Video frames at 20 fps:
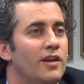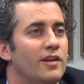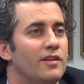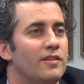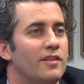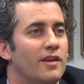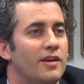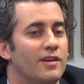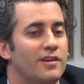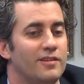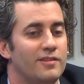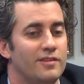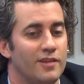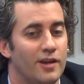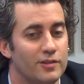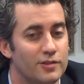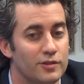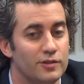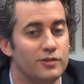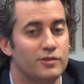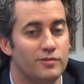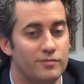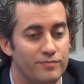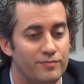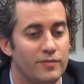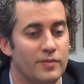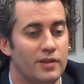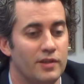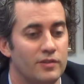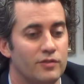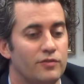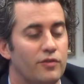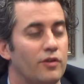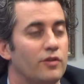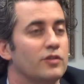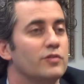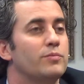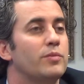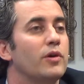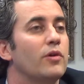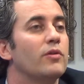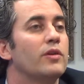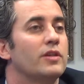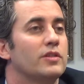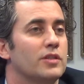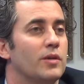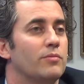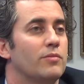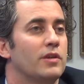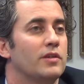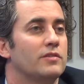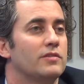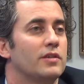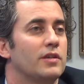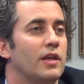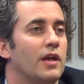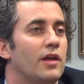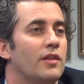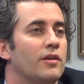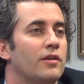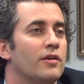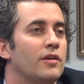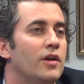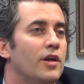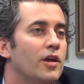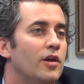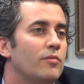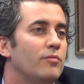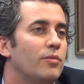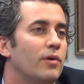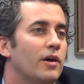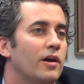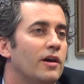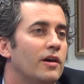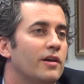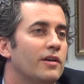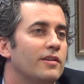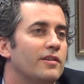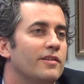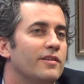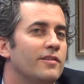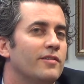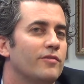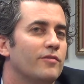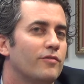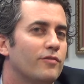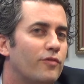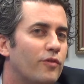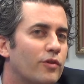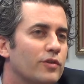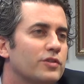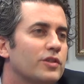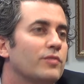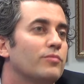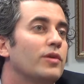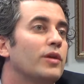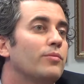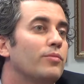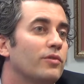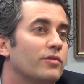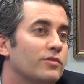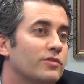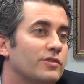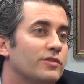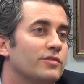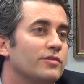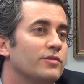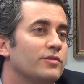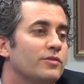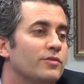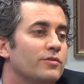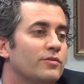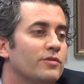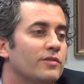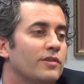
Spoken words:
that not just as far as building something together, but forcing people to